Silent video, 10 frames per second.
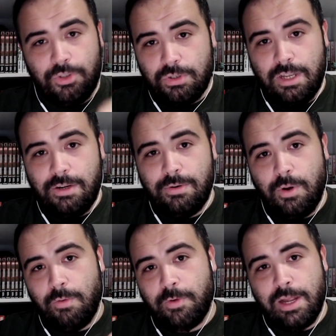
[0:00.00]
Jotaro
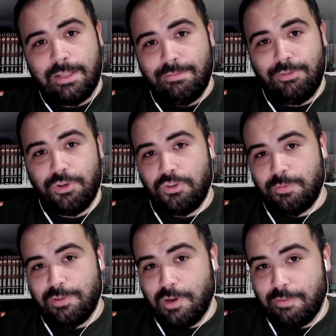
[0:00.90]
over at JoJo's
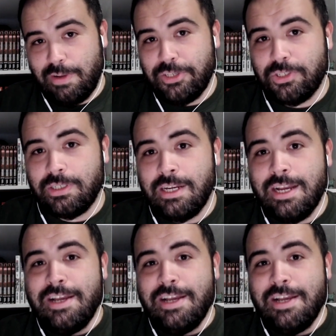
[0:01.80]
Bizarre Adventure.